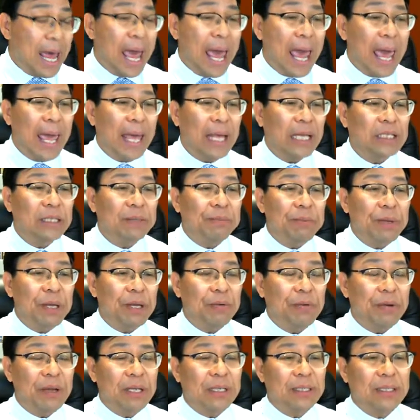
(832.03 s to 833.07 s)

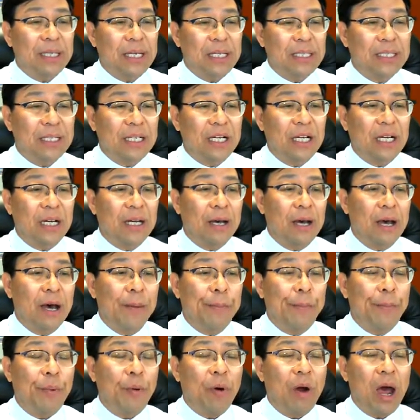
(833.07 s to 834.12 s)
experience as a
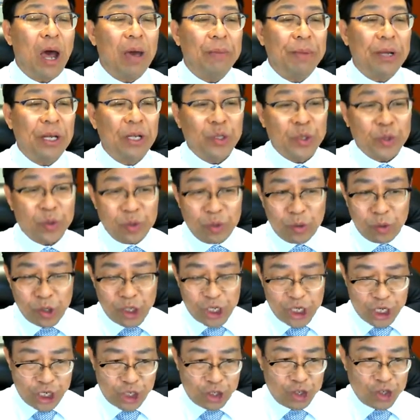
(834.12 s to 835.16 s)
primary school
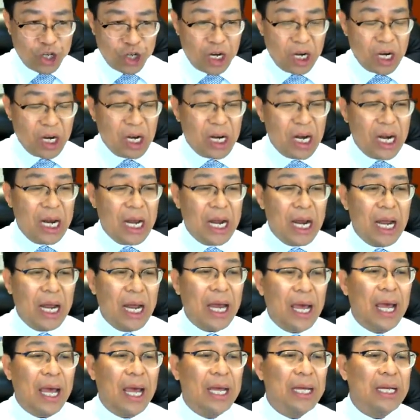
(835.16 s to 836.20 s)
teacher,
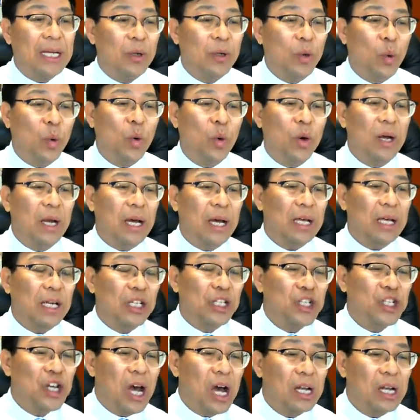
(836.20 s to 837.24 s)
and then or like a
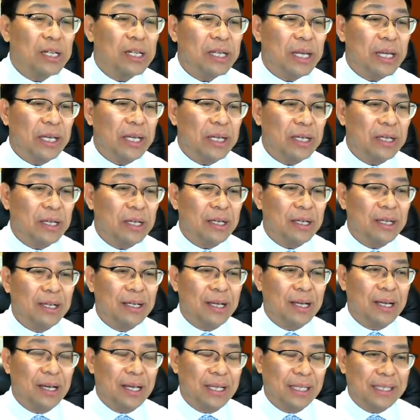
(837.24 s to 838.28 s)
child care
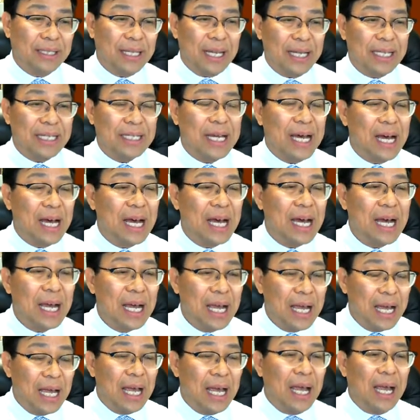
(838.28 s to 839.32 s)
center,
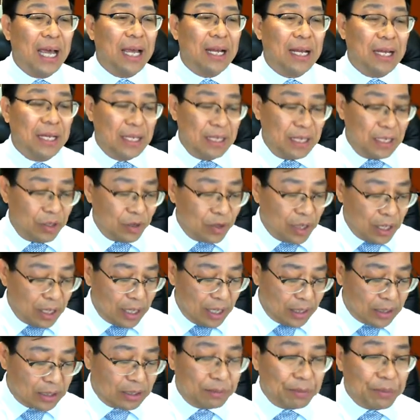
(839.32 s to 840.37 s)
and then you got an
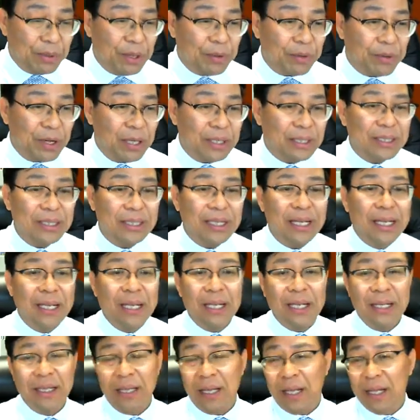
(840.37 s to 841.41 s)
experience,
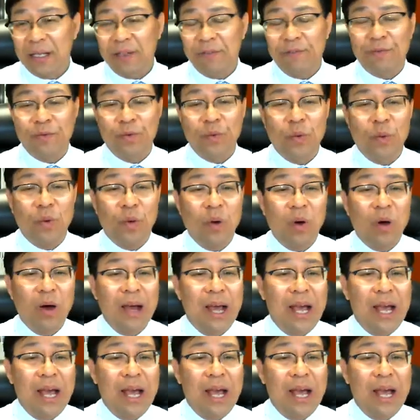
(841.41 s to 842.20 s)
then for